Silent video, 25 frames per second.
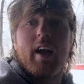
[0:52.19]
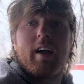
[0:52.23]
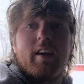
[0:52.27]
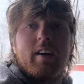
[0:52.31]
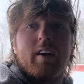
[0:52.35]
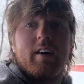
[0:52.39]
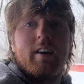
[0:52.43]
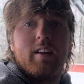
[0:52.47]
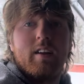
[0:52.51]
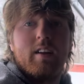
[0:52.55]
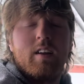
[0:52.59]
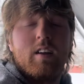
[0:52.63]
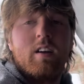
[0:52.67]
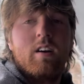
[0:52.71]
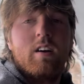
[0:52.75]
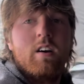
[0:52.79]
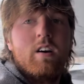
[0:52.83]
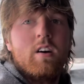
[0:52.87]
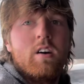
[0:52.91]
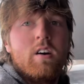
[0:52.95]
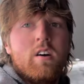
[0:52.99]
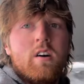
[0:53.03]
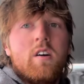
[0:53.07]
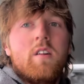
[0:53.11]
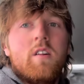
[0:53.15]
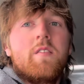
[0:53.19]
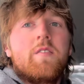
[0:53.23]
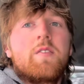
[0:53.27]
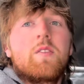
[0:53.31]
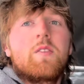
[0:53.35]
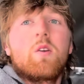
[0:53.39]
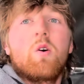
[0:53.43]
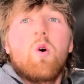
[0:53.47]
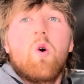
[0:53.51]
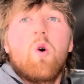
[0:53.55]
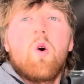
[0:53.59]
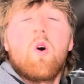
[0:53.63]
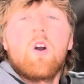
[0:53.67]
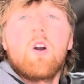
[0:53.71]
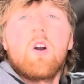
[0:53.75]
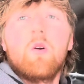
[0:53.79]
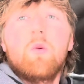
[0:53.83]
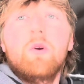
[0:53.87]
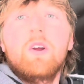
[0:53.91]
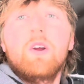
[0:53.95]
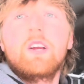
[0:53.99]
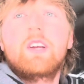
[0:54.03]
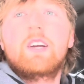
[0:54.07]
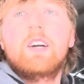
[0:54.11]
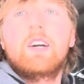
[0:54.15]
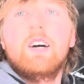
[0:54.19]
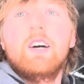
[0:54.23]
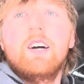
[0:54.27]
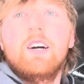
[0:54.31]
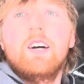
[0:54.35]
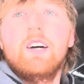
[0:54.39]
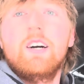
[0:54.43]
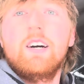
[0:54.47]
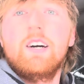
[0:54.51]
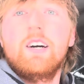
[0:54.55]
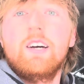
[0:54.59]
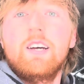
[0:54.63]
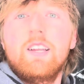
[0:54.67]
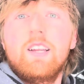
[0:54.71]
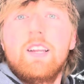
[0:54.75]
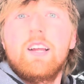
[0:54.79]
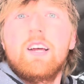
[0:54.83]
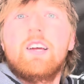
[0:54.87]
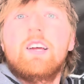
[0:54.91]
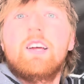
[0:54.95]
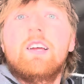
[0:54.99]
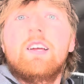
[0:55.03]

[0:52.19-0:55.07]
good, or we could